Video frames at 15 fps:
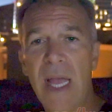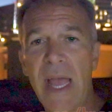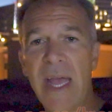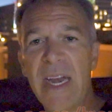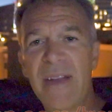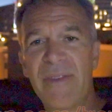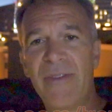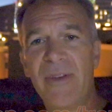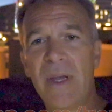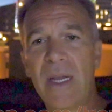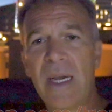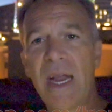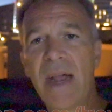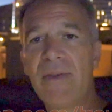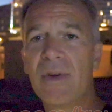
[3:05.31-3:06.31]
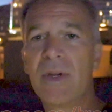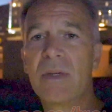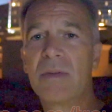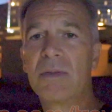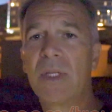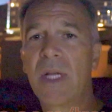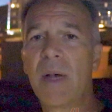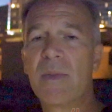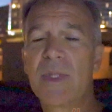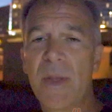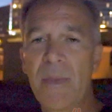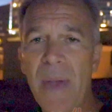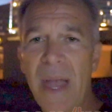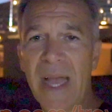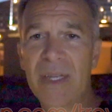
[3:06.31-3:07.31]
and if it ever comes
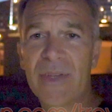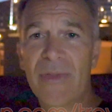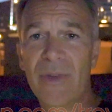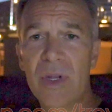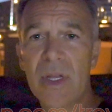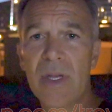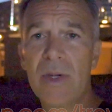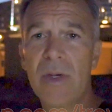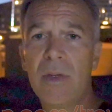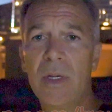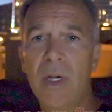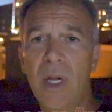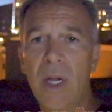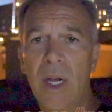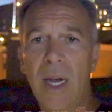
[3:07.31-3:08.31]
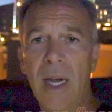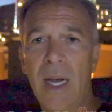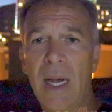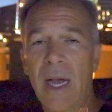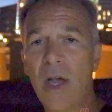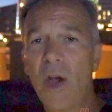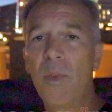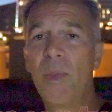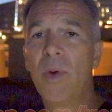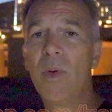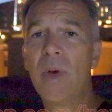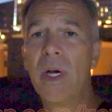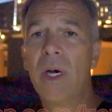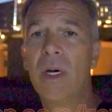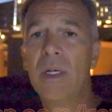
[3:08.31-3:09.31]
to pass for you, I hope it
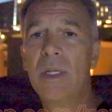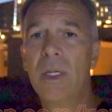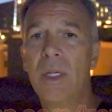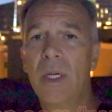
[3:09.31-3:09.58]
will.